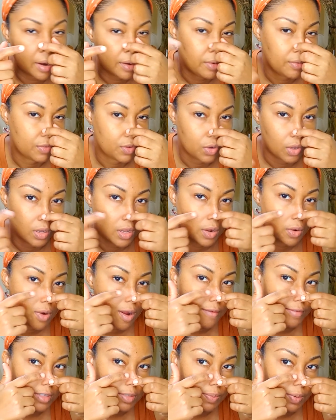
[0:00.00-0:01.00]
I don't know if you call it a
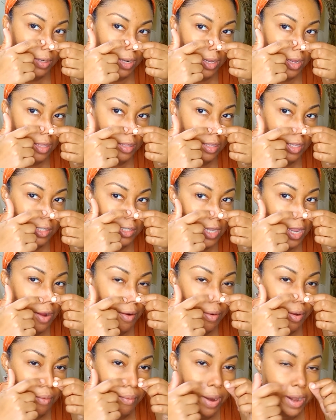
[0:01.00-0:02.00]
crevice, but like in this
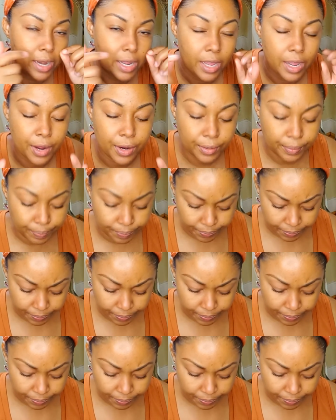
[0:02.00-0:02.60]
area right here.